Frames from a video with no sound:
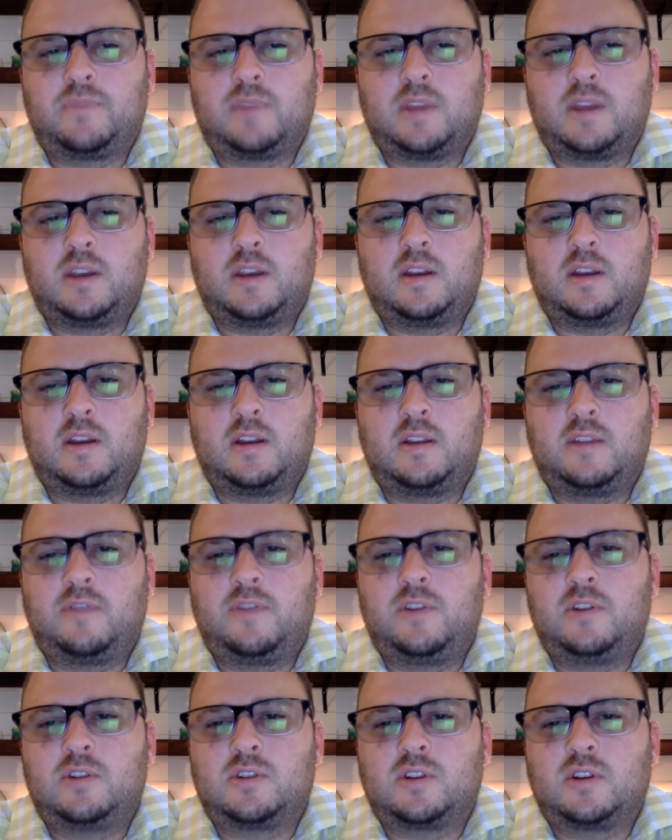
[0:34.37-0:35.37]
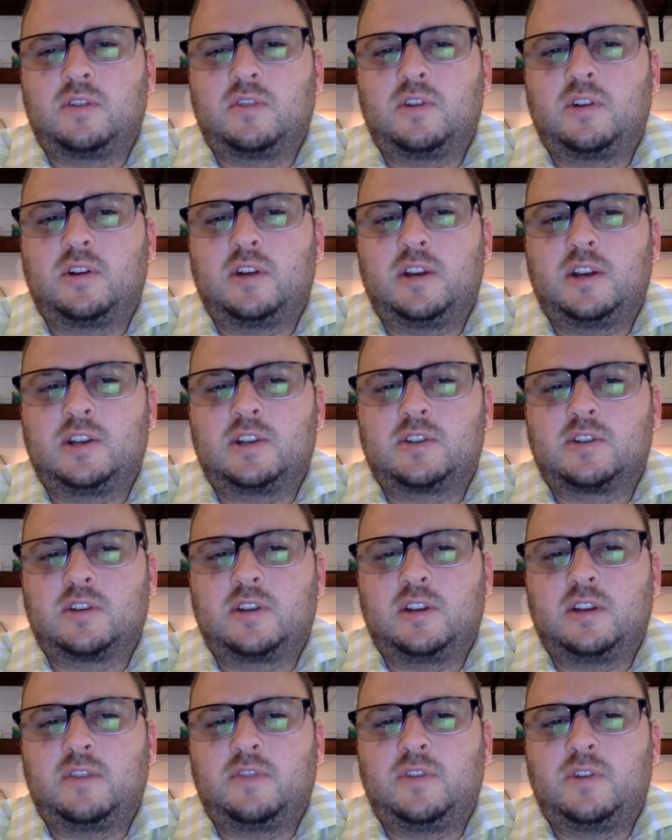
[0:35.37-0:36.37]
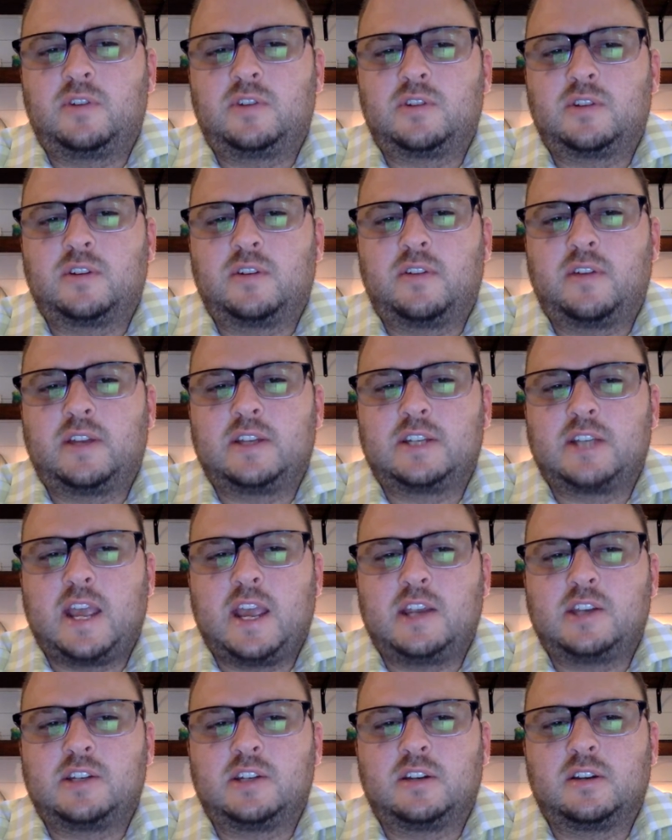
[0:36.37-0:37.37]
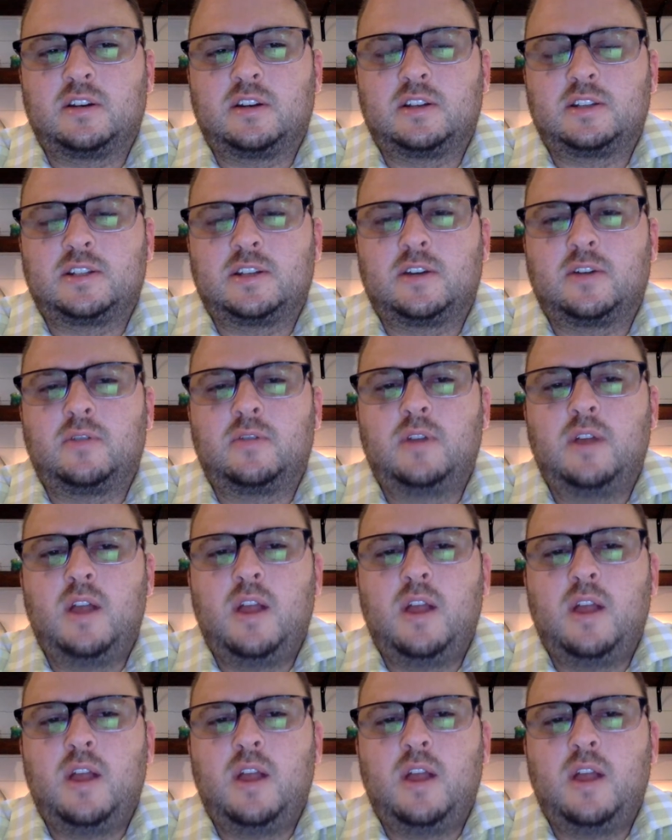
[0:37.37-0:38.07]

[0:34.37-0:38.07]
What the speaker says: and the future of your industry and the future of education. And so,